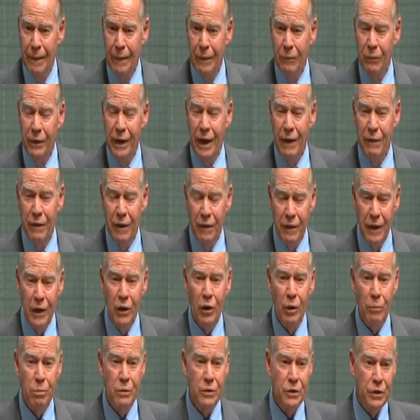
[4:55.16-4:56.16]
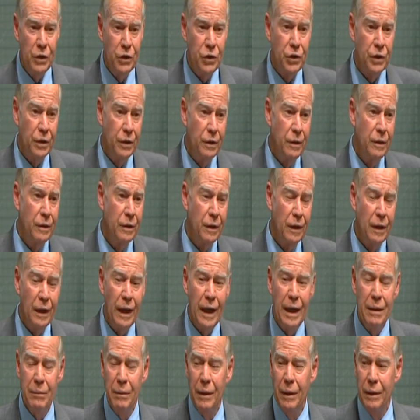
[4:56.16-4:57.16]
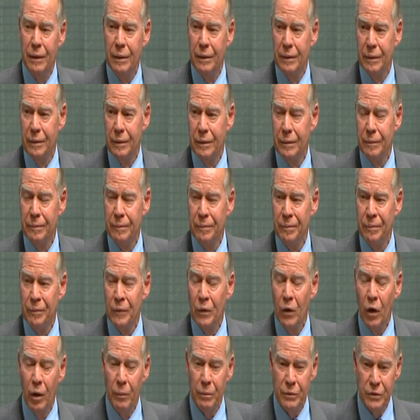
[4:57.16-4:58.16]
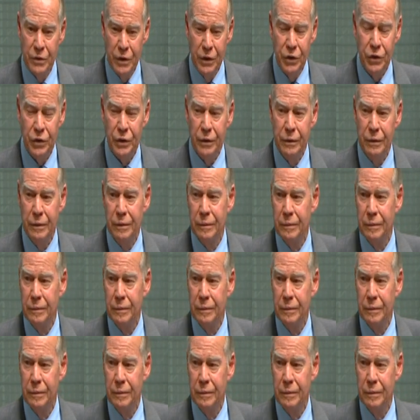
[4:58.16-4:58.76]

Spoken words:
we had the then opposition, the Labor opposition,